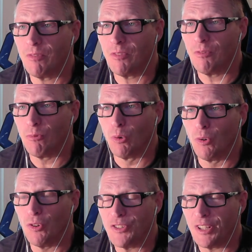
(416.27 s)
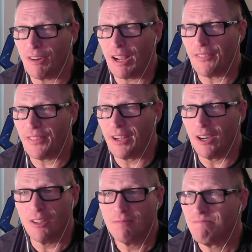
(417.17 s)
rules that are out
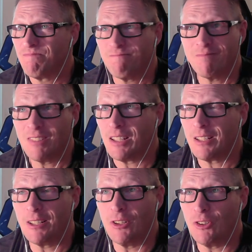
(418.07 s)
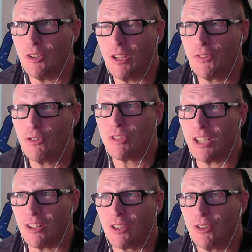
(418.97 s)
there, you know, if you
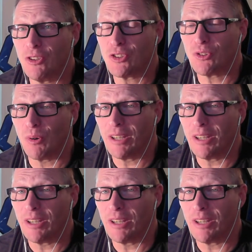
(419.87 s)
tell a good story,